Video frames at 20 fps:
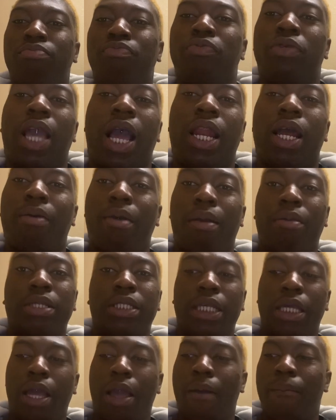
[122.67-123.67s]
y'all ain't gonna be able to
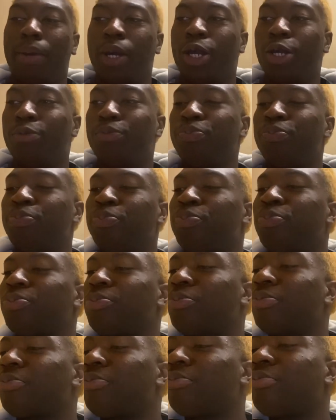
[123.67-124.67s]
see it, but
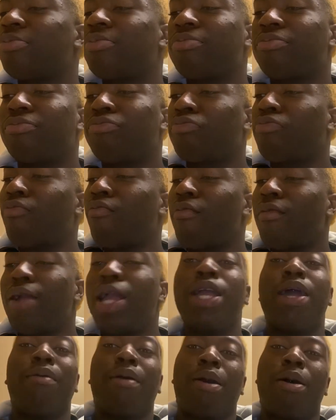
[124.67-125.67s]
I
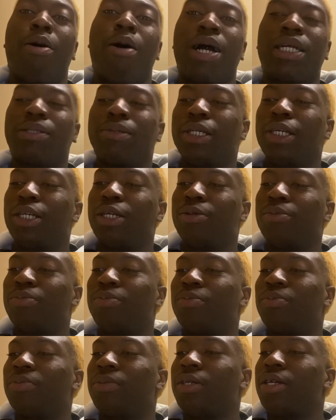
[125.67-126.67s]
better watch her eat it.
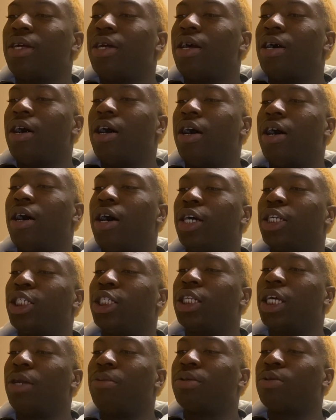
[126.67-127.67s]
She said it was